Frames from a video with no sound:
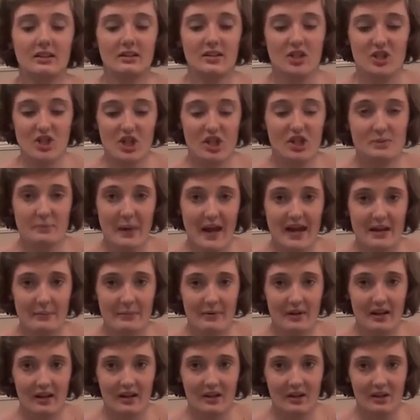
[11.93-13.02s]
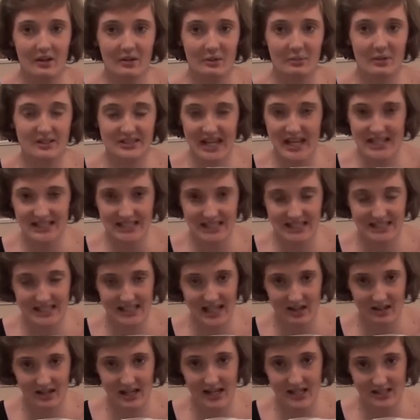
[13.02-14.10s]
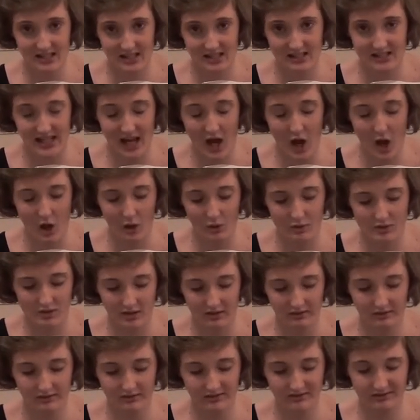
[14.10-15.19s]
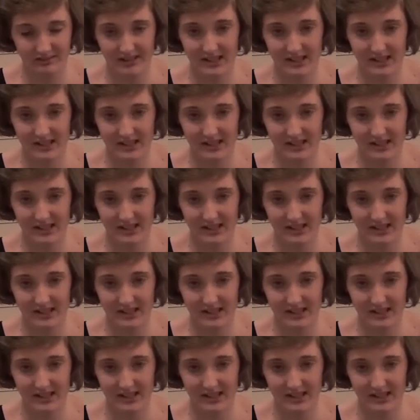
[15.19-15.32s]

the newspaper was easier to get hold of.